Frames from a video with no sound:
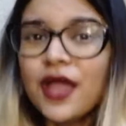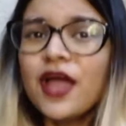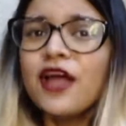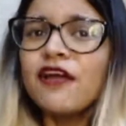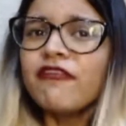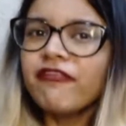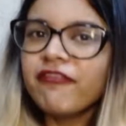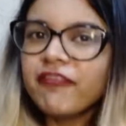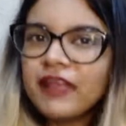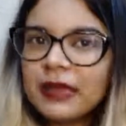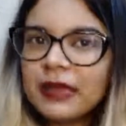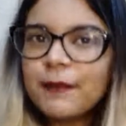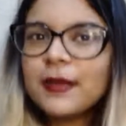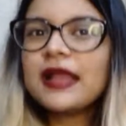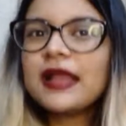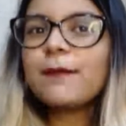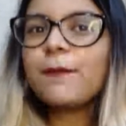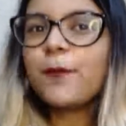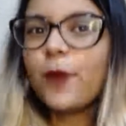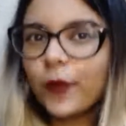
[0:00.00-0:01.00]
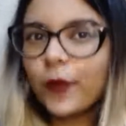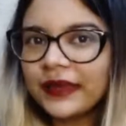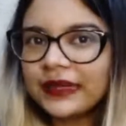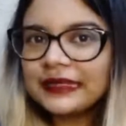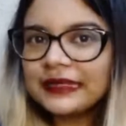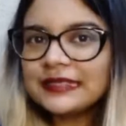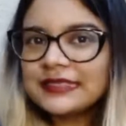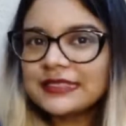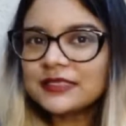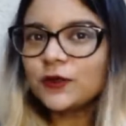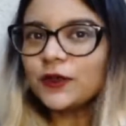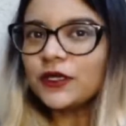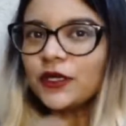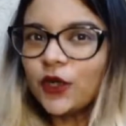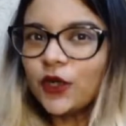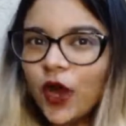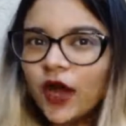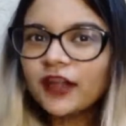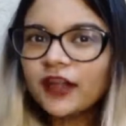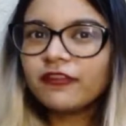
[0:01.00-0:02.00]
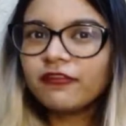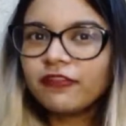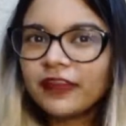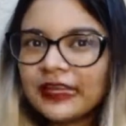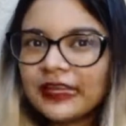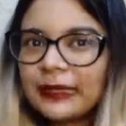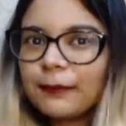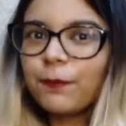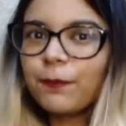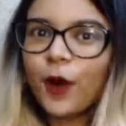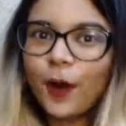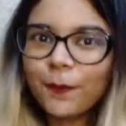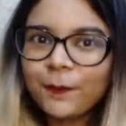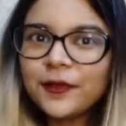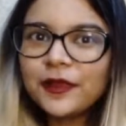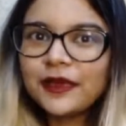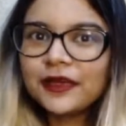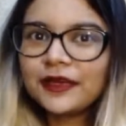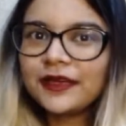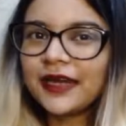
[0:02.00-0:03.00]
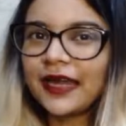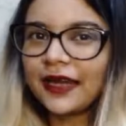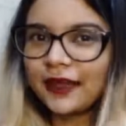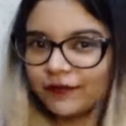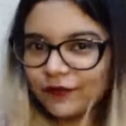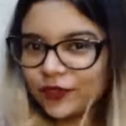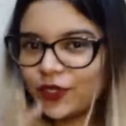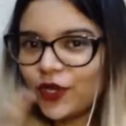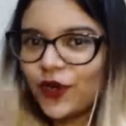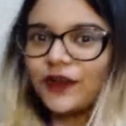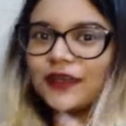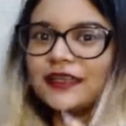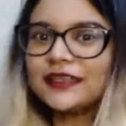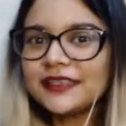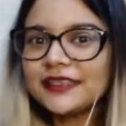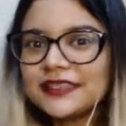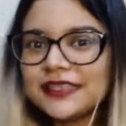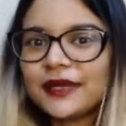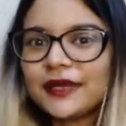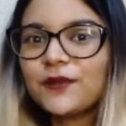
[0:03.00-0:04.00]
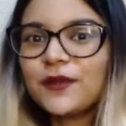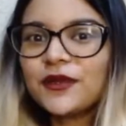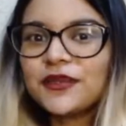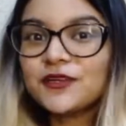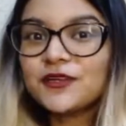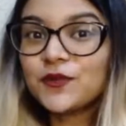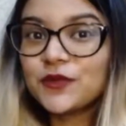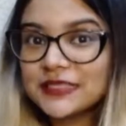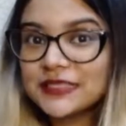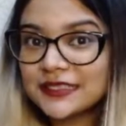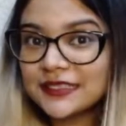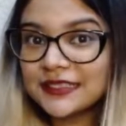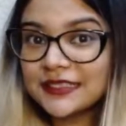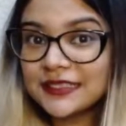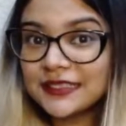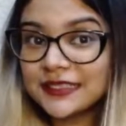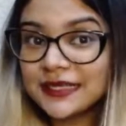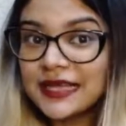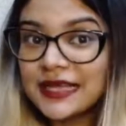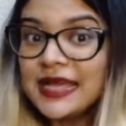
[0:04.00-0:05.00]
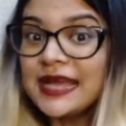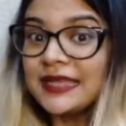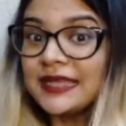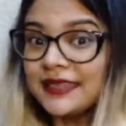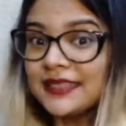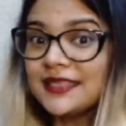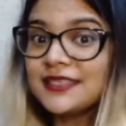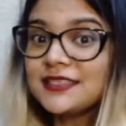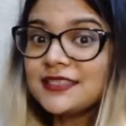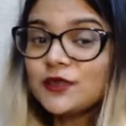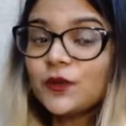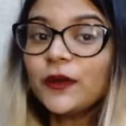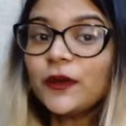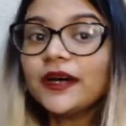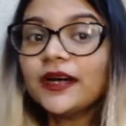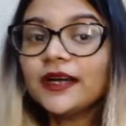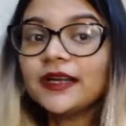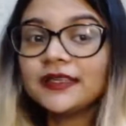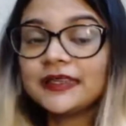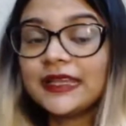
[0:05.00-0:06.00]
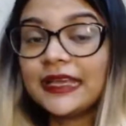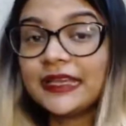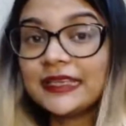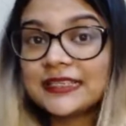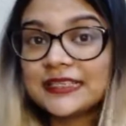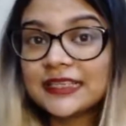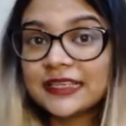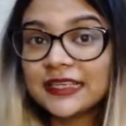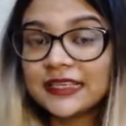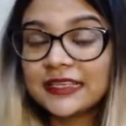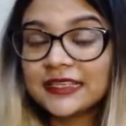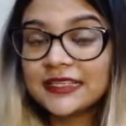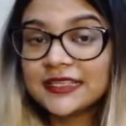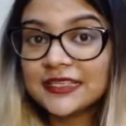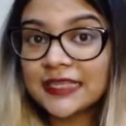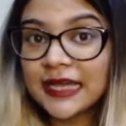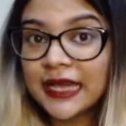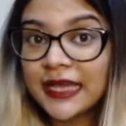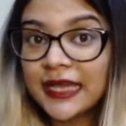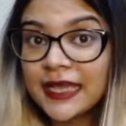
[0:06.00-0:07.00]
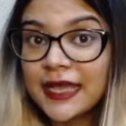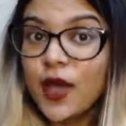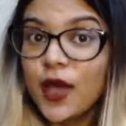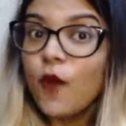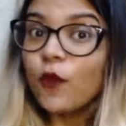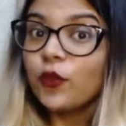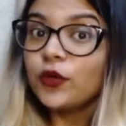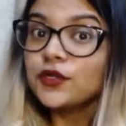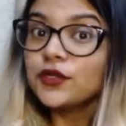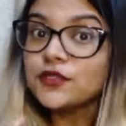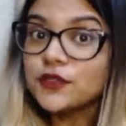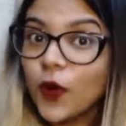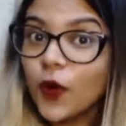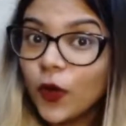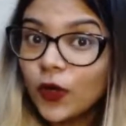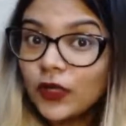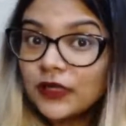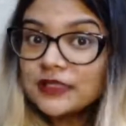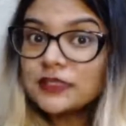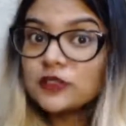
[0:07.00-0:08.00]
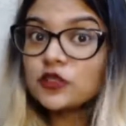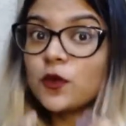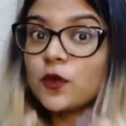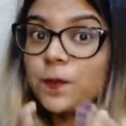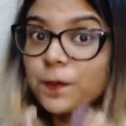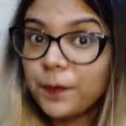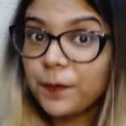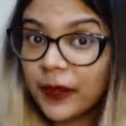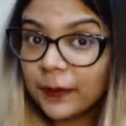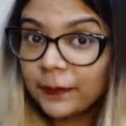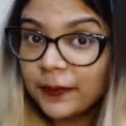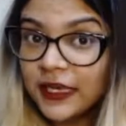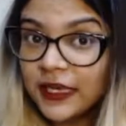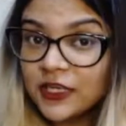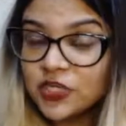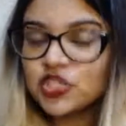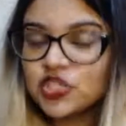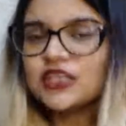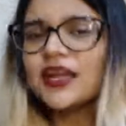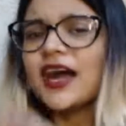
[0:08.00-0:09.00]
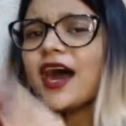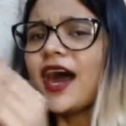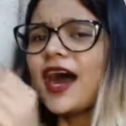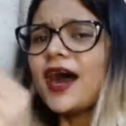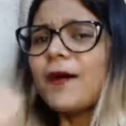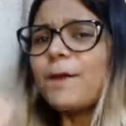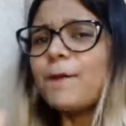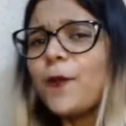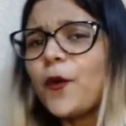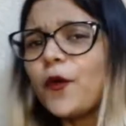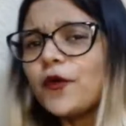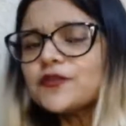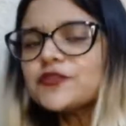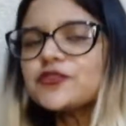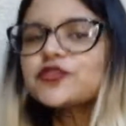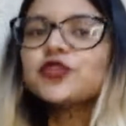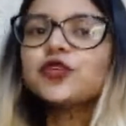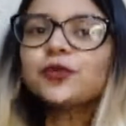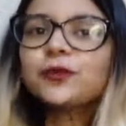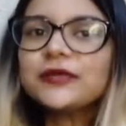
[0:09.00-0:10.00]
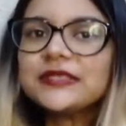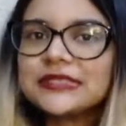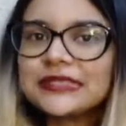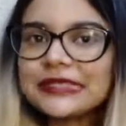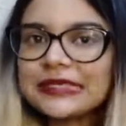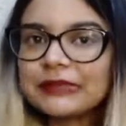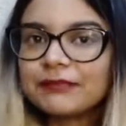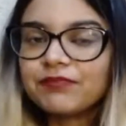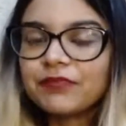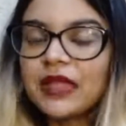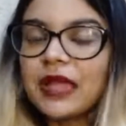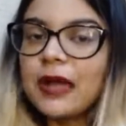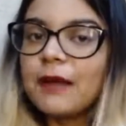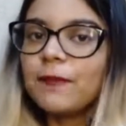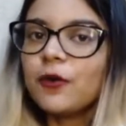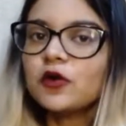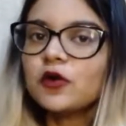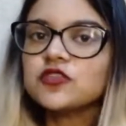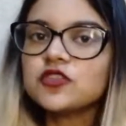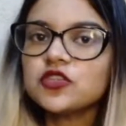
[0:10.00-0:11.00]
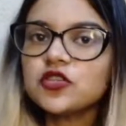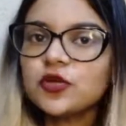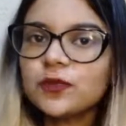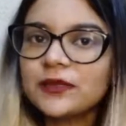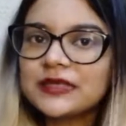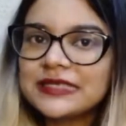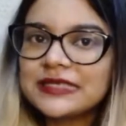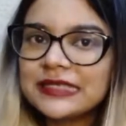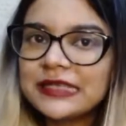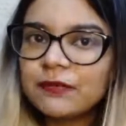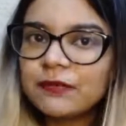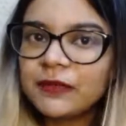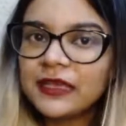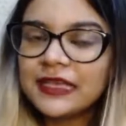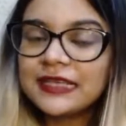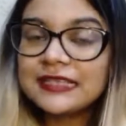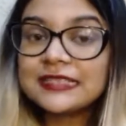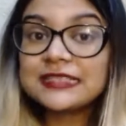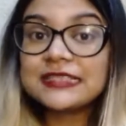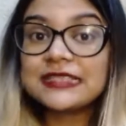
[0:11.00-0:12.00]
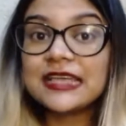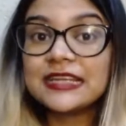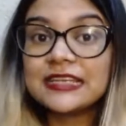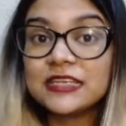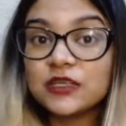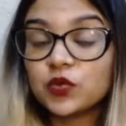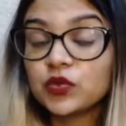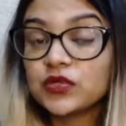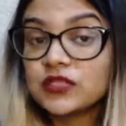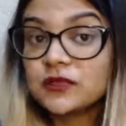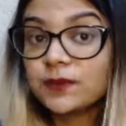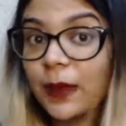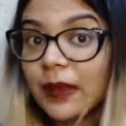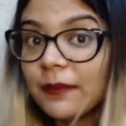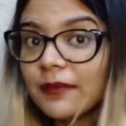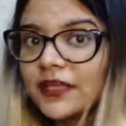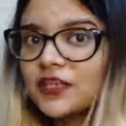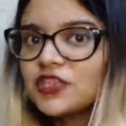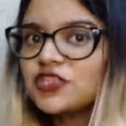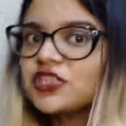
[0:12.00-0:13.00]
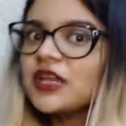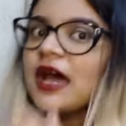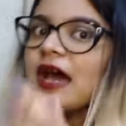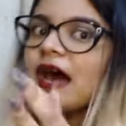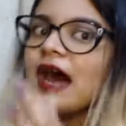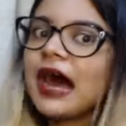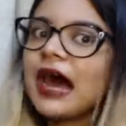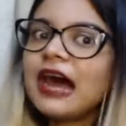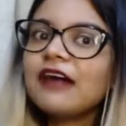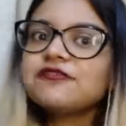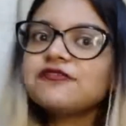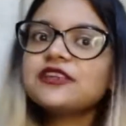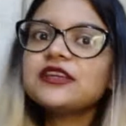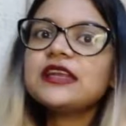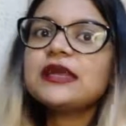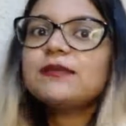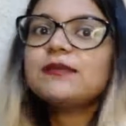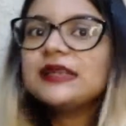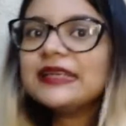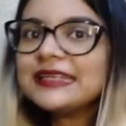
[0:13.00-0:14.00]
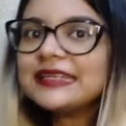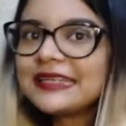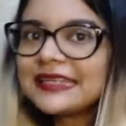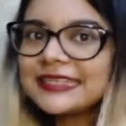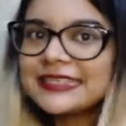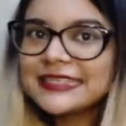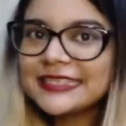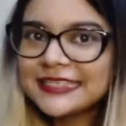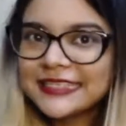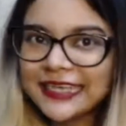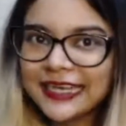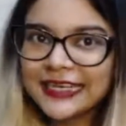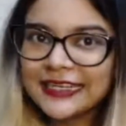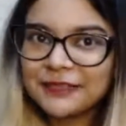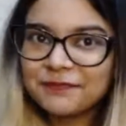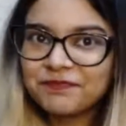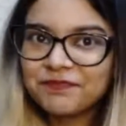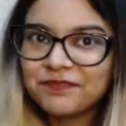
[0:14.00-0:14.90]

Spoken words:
Female poets were not very popular during the time when it was written. This work, There is Another Sky, was also published posthumously. Posthumously means that it was published after Emily Dickinson died.